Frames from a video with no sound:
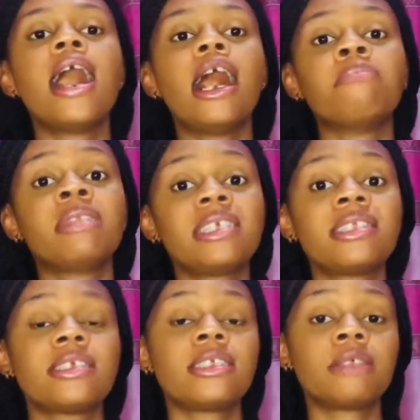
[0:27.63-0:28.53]
and
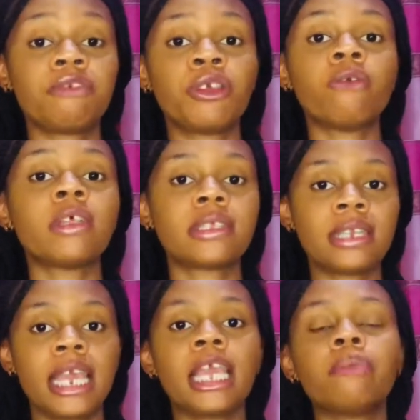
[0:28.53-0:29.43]
listen to this video for
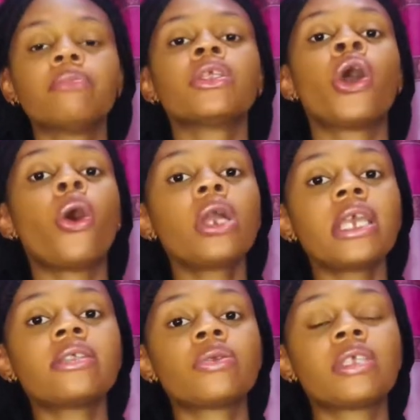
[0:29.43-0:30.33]
today.
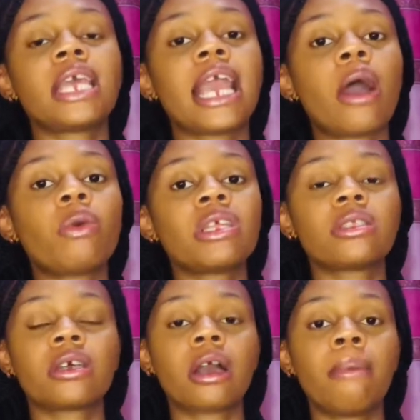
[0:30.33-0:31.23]
Okay, so today I wanted to
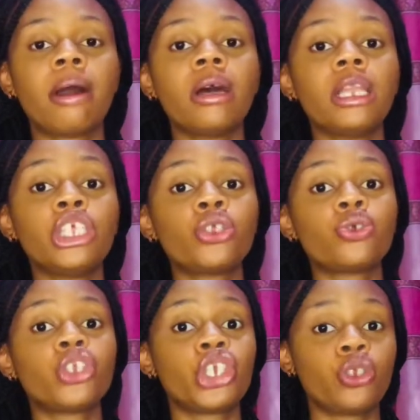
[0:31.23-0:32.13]
talk about a
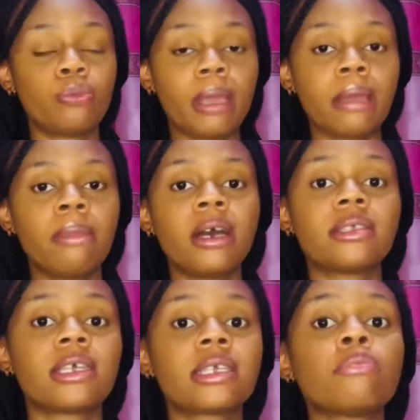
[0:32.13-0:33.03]
little Chidubim, a
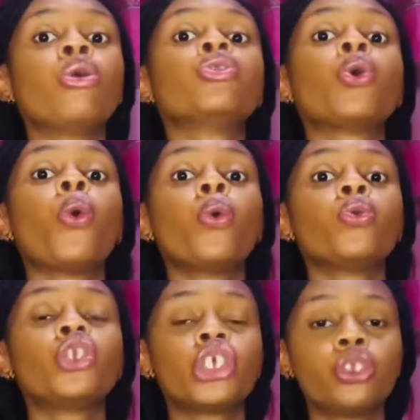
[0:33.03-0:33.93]

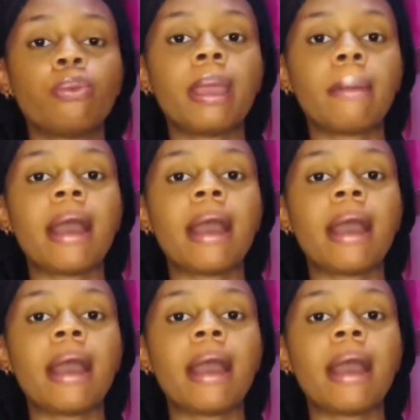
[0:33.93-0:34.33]
6-month-old Chidubim